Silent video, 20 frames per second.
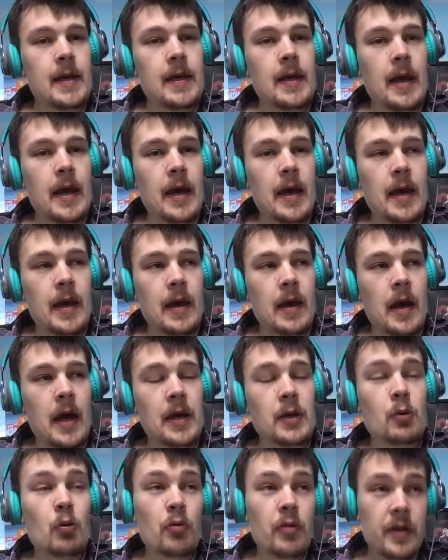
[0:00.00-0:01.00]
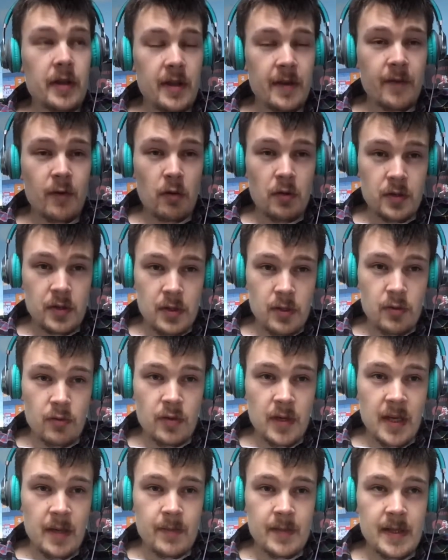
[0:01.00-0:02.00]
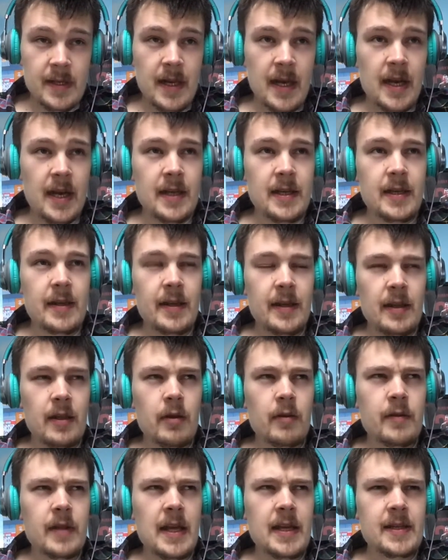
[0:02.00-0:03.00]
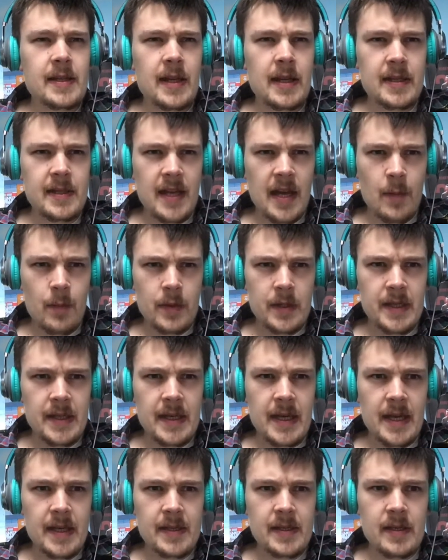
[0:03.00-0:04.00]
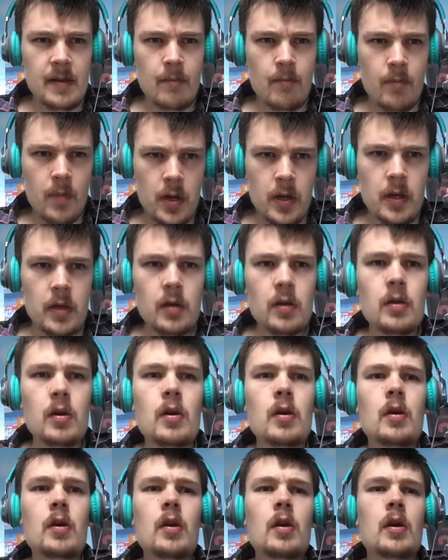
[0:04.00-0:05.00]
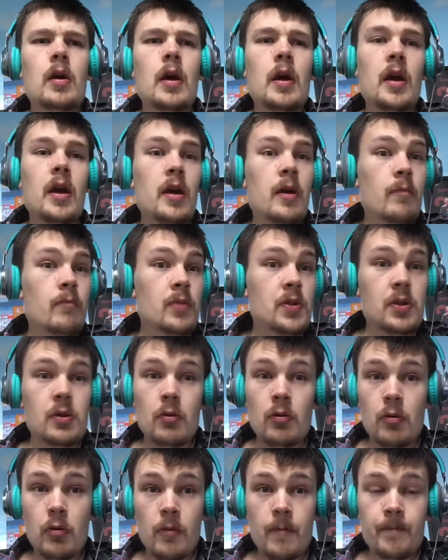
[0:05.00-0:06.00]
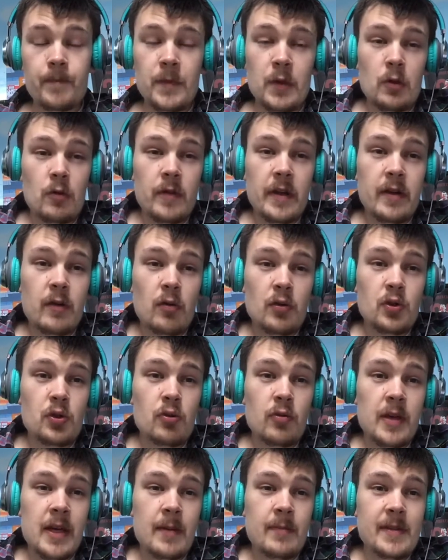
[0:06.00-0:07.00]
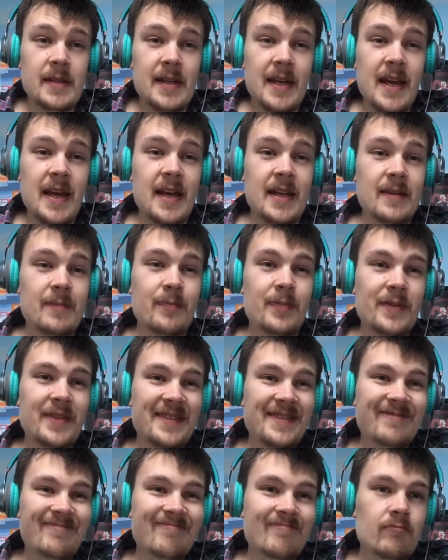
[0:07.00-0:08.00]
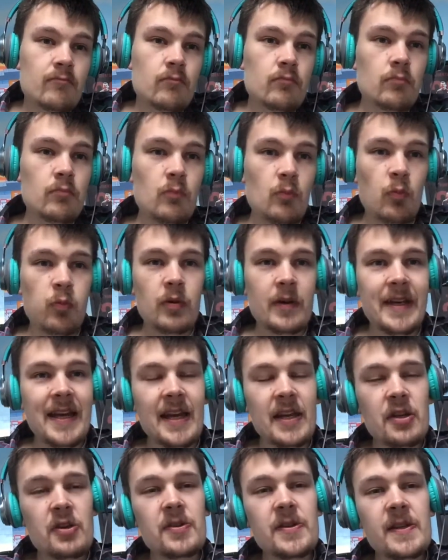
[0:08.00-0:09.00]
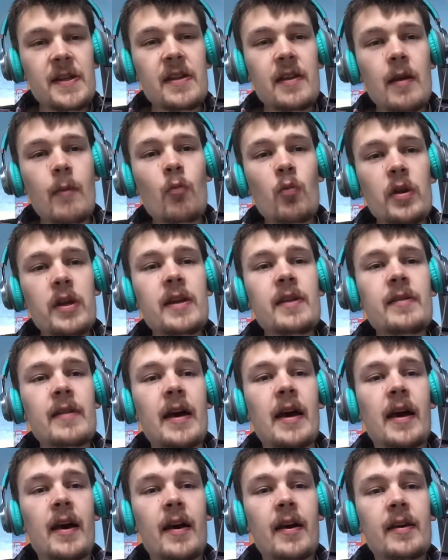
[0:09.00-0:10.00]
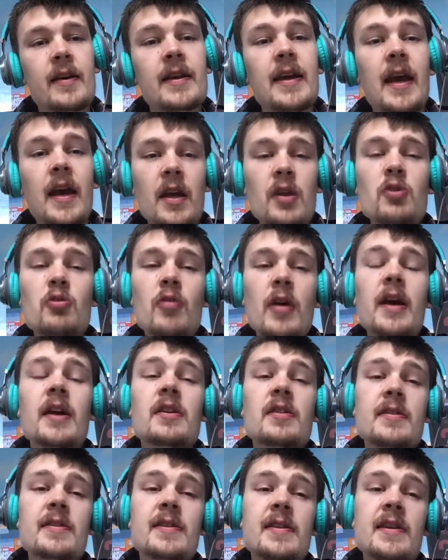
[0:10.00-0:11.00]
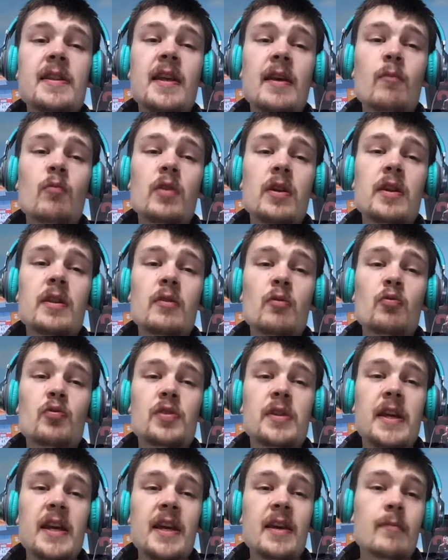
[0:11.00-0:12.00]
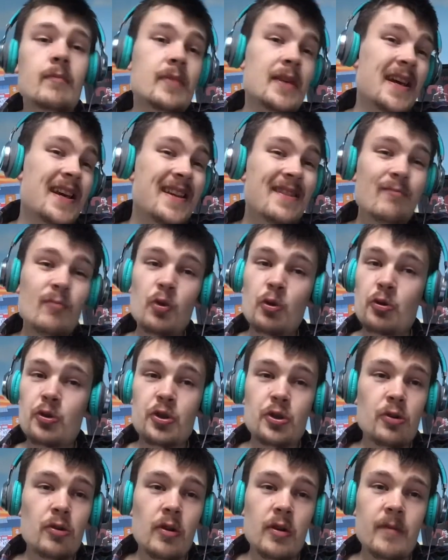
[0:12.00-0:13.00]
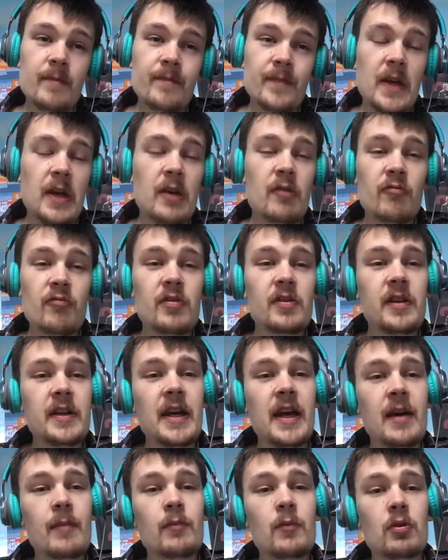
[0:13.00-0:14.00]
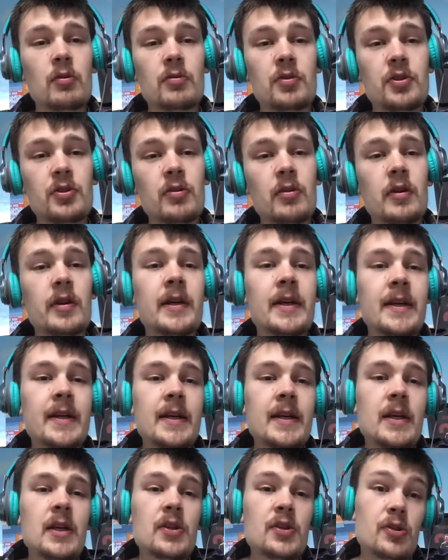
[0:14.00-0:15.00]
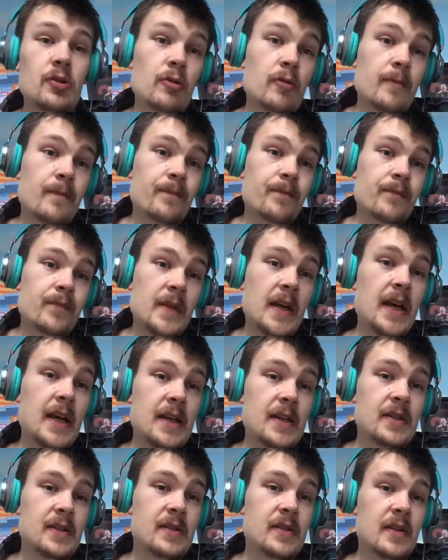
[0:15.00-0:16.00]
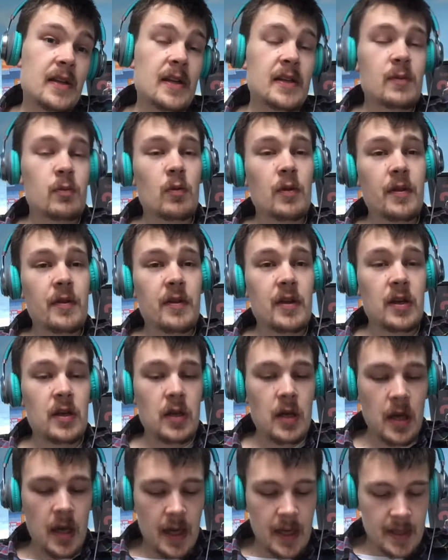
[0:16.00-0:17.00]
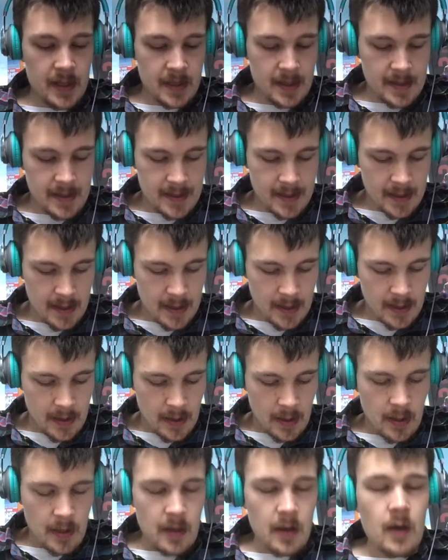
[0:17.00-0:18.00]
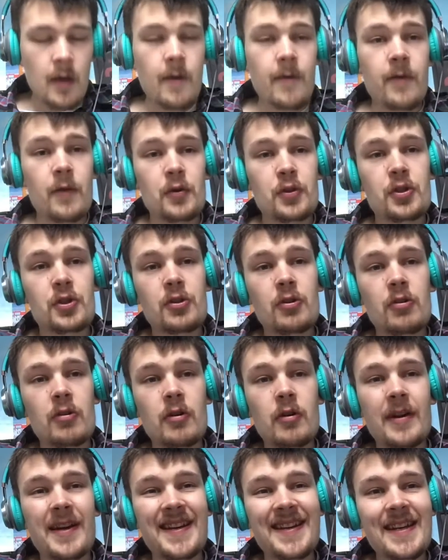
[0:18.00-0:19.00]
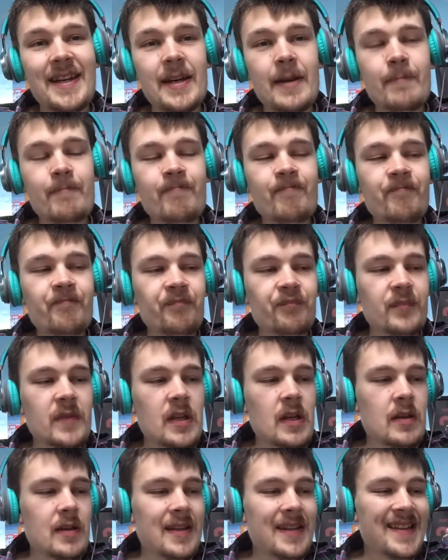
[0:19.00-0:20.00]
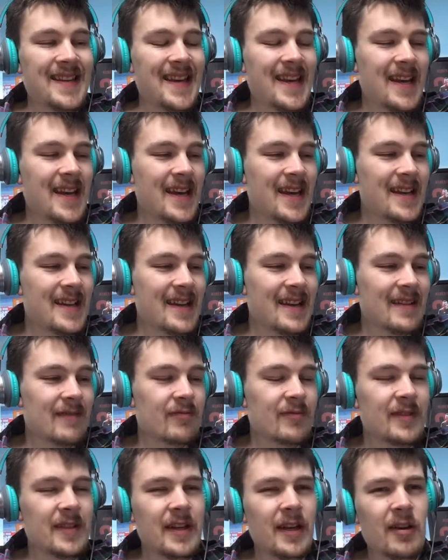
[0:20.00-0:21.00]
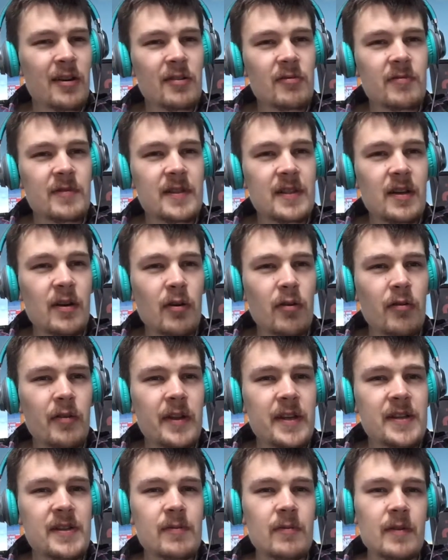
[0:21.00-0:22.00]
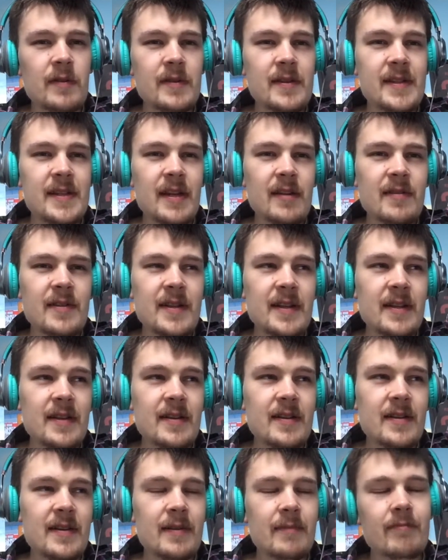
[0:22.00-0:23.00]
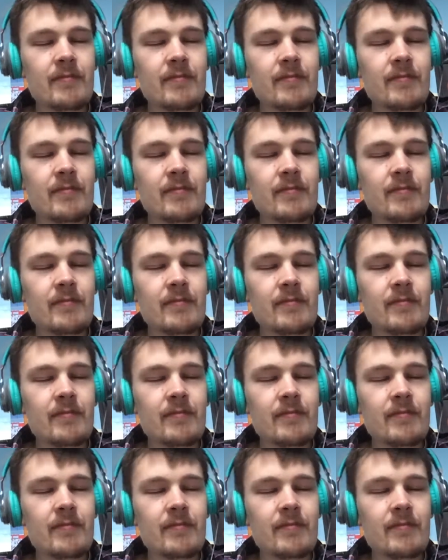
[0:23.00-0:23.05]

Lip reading: I know that they've got 2 games in hand. I think that's against Aberdeen and St Mirren. They've got 2 games in hand, but can you see them winning that? Can you actually see them winning those games? I'm not sure. I really am not sure. So that's one thing I can say for sure. Really hard one to call this one. Celtic